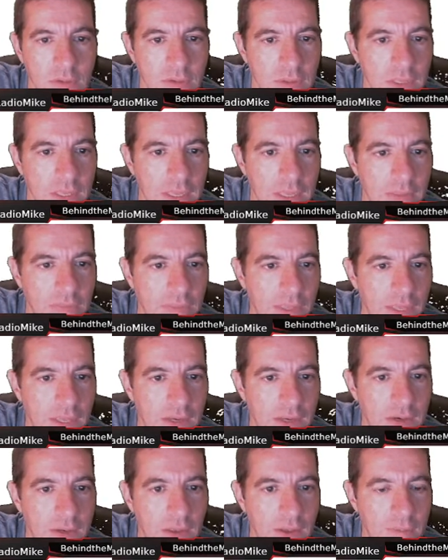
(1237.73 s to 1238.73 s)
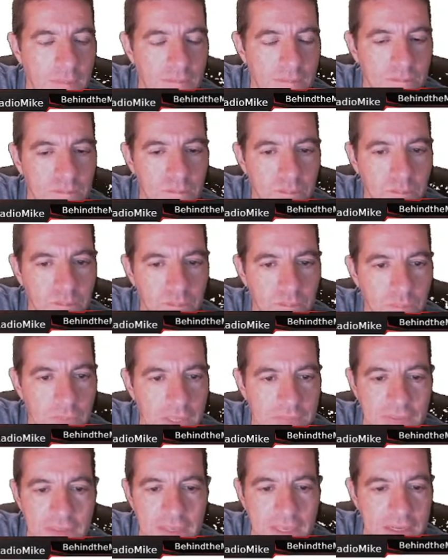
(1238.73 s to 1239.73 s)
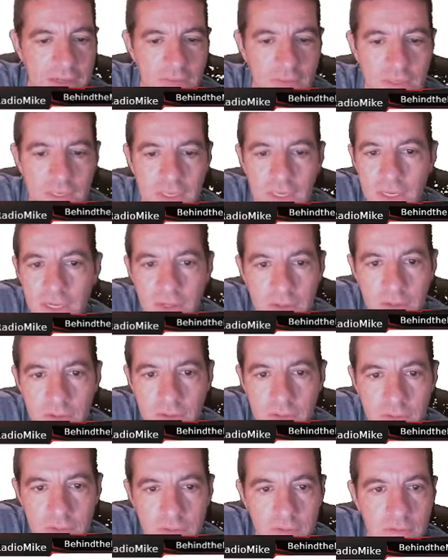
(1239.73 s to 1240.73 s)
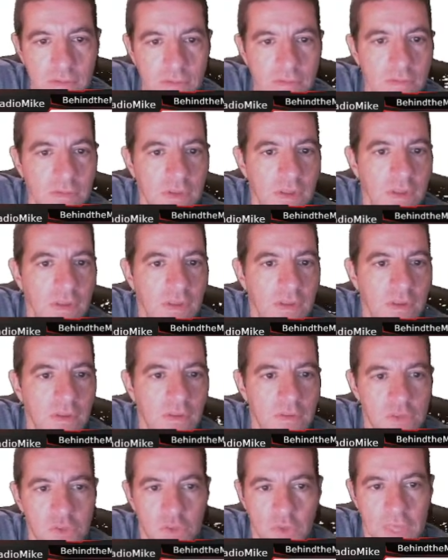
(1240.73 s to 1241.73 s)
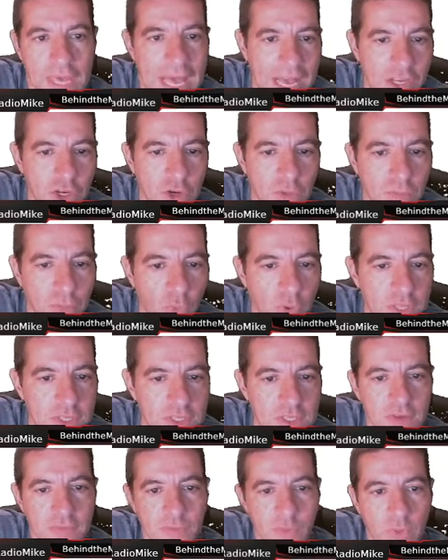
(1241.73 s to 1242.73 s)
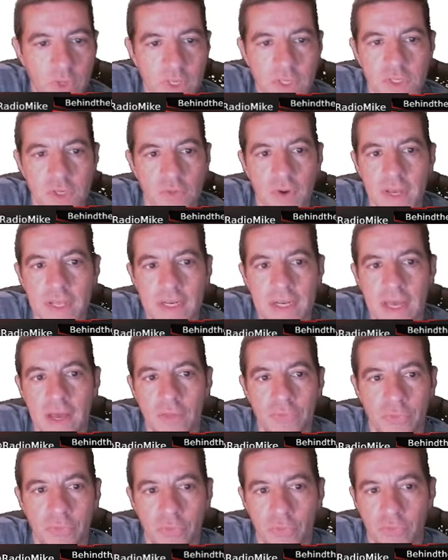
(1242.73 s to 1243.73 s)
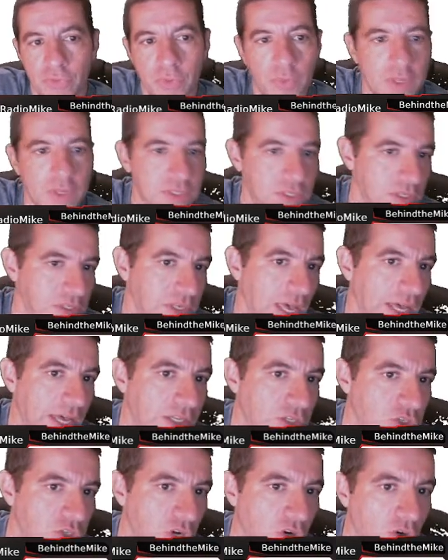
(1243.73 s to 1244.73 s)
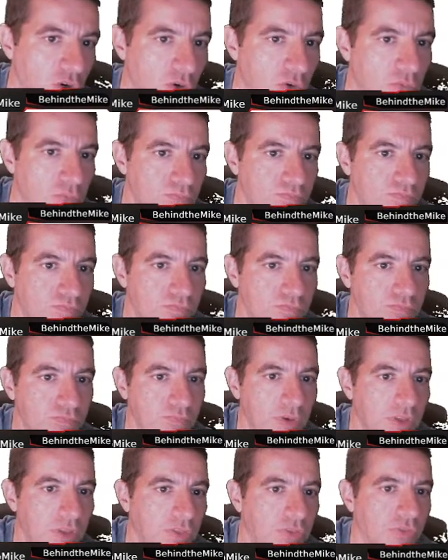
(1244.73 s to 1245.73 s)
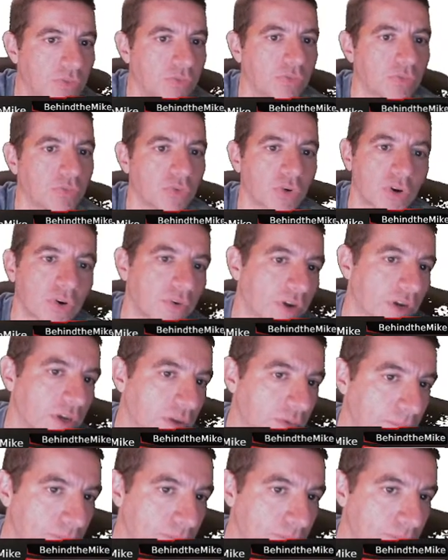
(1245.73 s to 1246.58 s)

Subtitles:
and then at the end of the year, so they add your points every week. So right now, through 3 weeks, this guy, Joe Bethria.